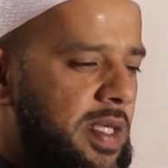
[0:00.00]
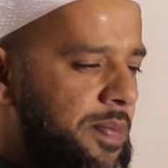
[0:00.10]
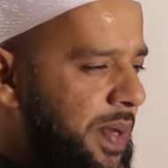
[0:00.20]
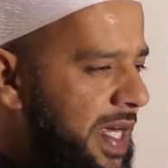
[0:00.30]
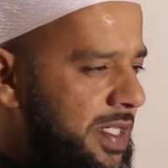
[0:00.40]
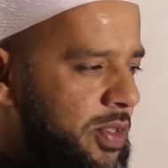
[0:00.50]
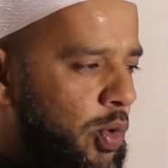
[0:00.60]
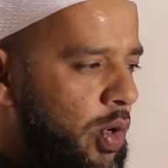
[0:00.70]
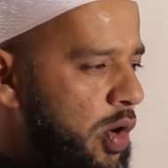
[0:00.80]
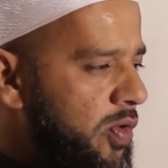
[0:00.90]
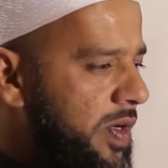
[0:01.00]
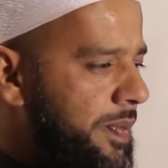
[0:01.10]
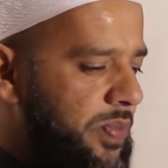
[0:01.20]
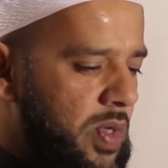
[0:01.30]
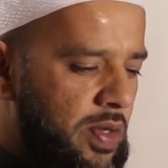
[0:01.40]
They're present all over
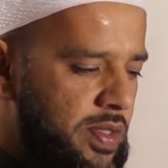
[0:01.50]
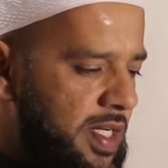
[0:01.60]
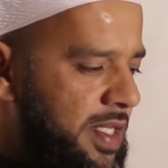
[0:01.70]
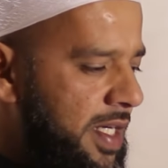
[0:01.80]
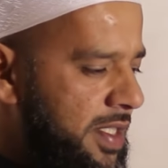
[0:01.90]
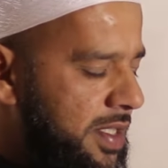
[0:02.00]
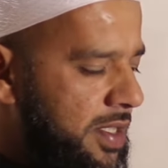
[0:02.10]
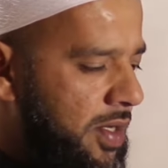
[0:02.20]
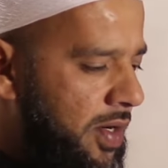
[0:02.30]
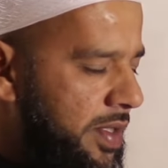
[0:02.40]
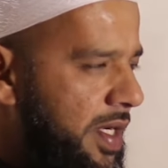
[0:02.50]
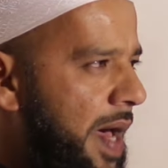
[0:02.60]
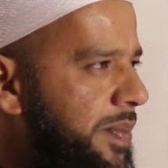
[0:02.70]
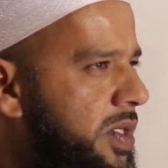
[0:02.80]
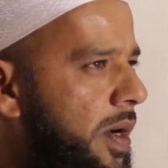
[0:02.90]
on the desk, on the
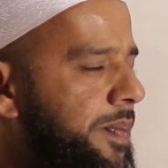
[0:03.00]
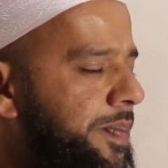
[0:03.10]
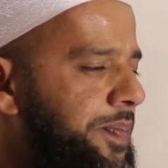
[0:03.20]
laptop.